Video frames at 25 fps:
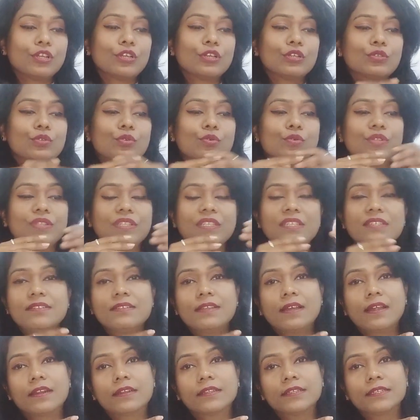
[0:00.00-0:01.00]
So these
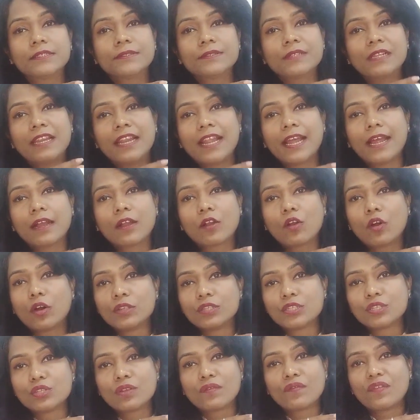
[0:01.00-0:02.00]
are the
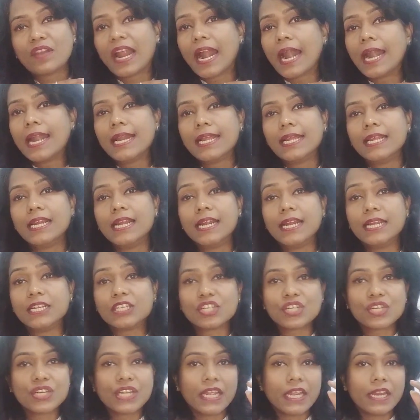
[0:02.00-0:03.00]
causes of land
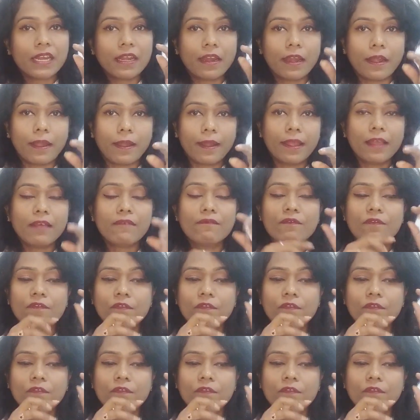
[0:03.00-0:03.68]
degradation in India.